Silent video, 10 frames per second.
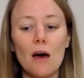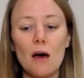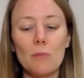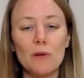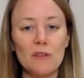
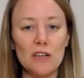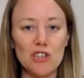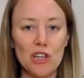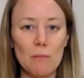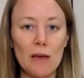
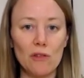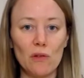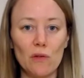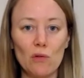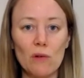position that makes you
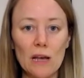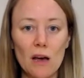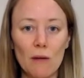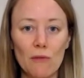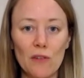feel really
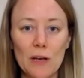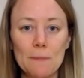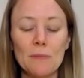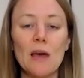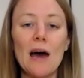comfy.
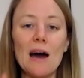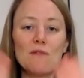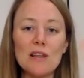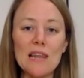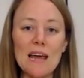Have
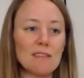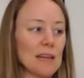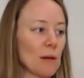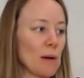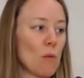the legs a
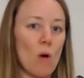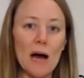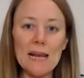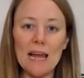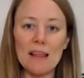little bit
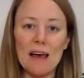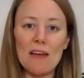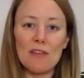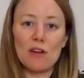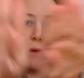wide like that.
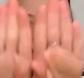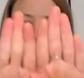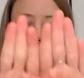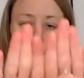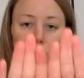They don't need to
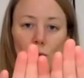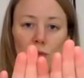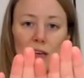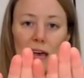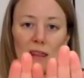be pulled
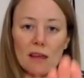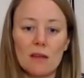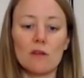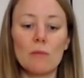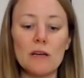together.
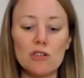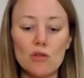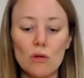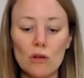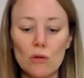So make
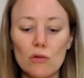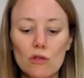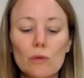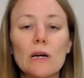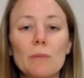sure that you're
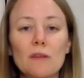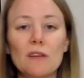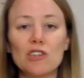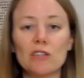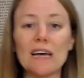doing a
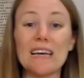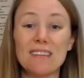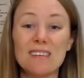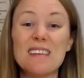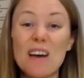position that is
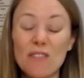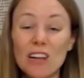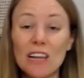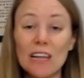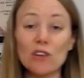
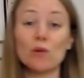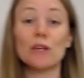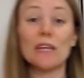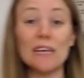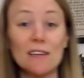definitely
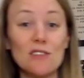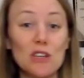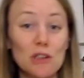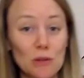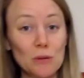unique to
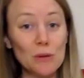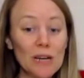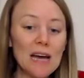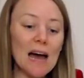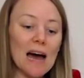you
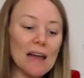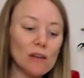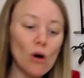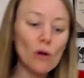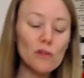and
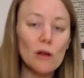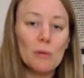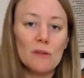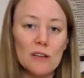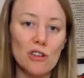not a
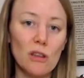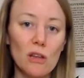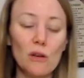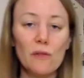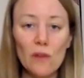position that
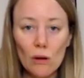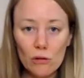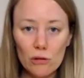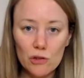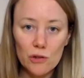you feel
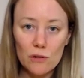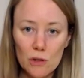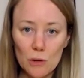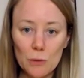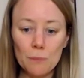you should do